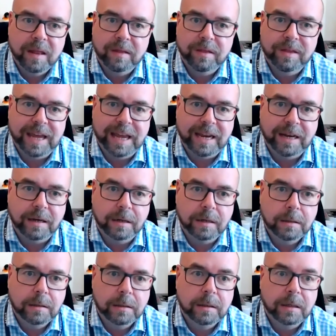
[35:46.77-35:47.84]
thin,
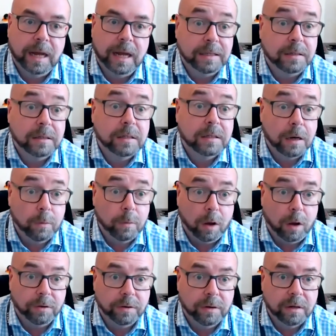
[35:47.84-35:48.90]
and so
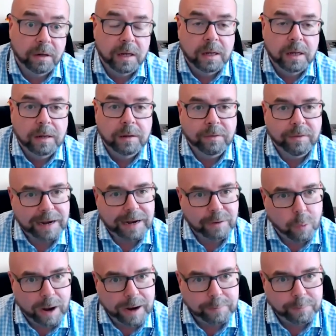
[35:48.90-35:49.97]
on, then
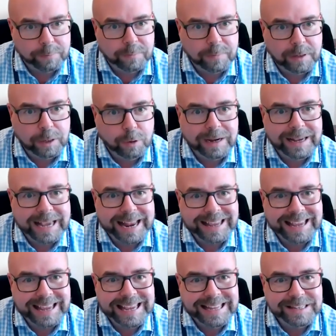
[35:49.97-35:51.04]
you're
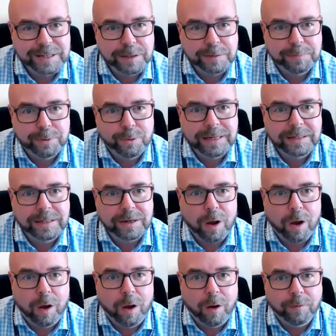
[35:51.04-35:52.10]
getting into the point
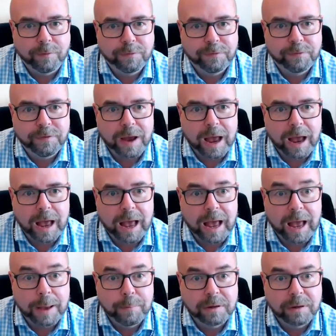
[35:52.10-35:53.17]
of
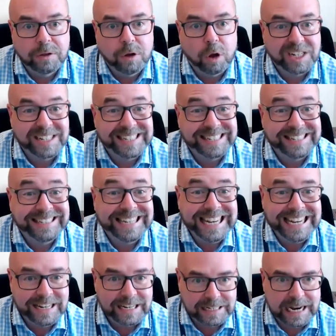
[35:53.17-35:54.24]
not just
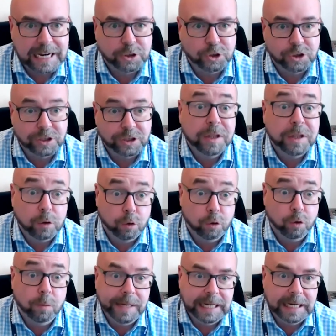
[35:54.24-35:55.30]
denotation, the
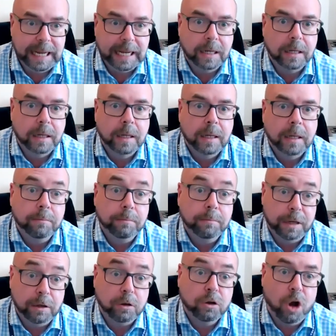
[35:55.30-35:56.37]
core meaning,
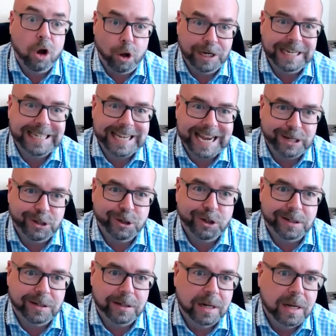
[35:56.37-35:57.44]
but
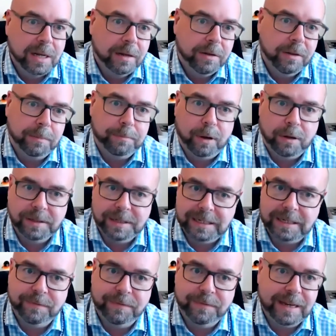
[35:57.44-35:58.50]
connotation, the
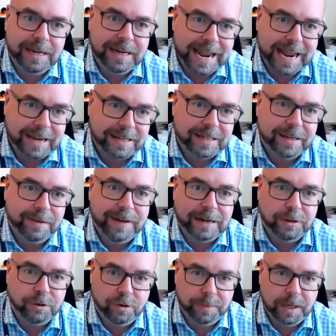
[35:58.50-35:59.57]
positive and the negative
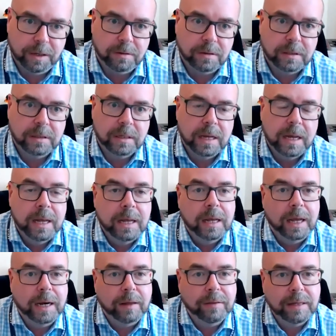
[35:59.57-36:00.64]
attributes.
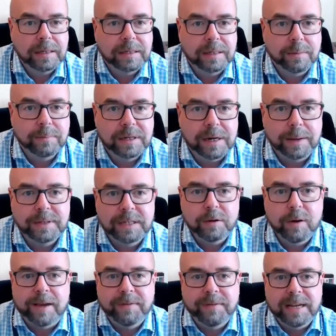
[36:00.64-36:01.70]
And I think sometimes,
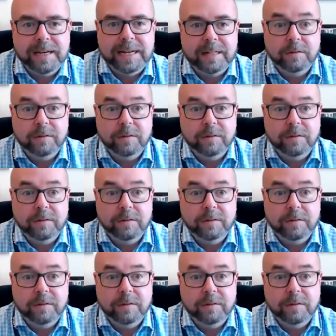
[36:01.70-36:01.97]
having a little